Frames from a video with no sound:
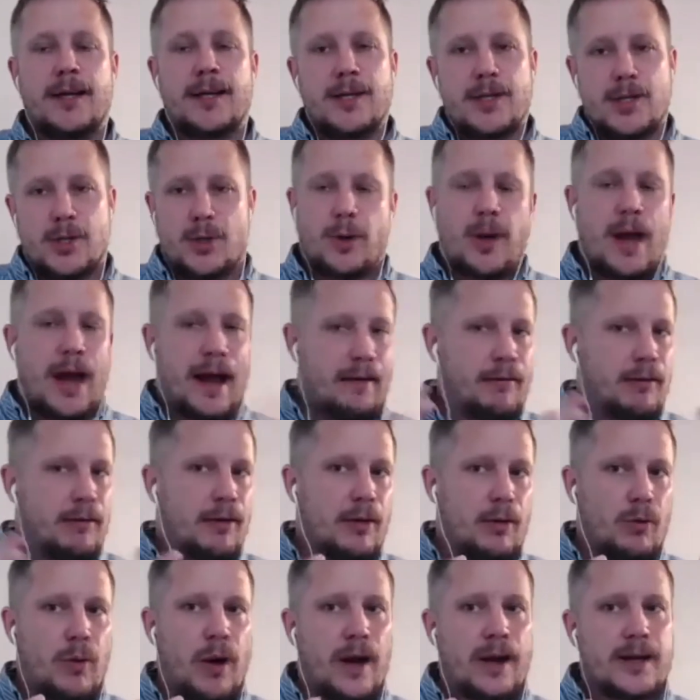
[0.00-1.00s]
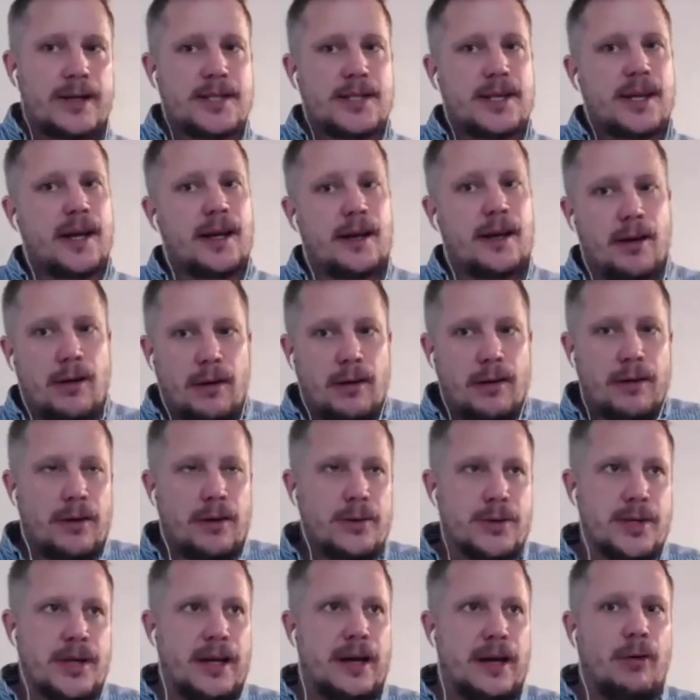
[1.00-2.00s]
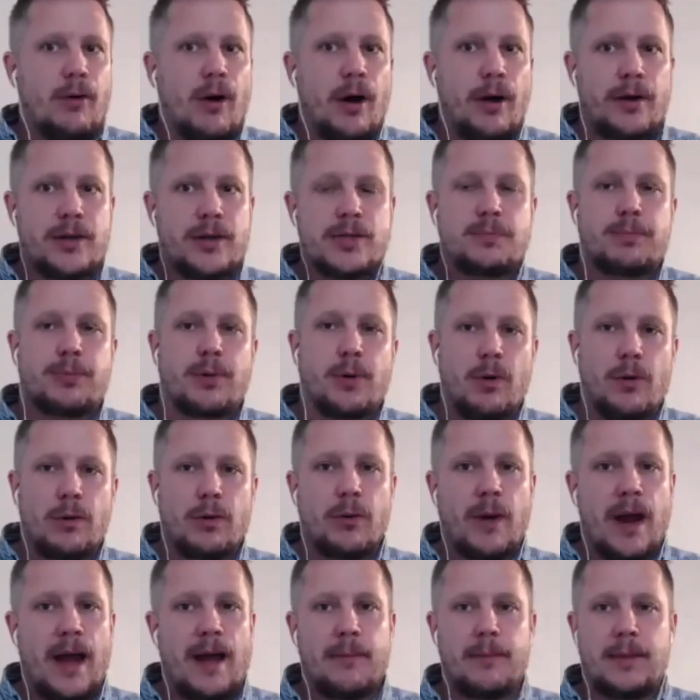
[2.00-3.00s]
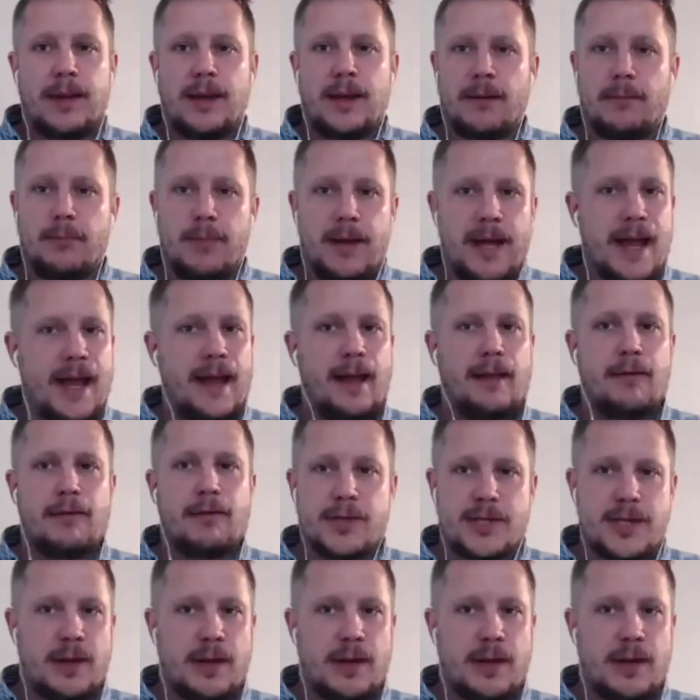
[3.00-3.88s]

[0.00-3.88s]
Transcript: So you have on the one side all those erroneous programming behaviors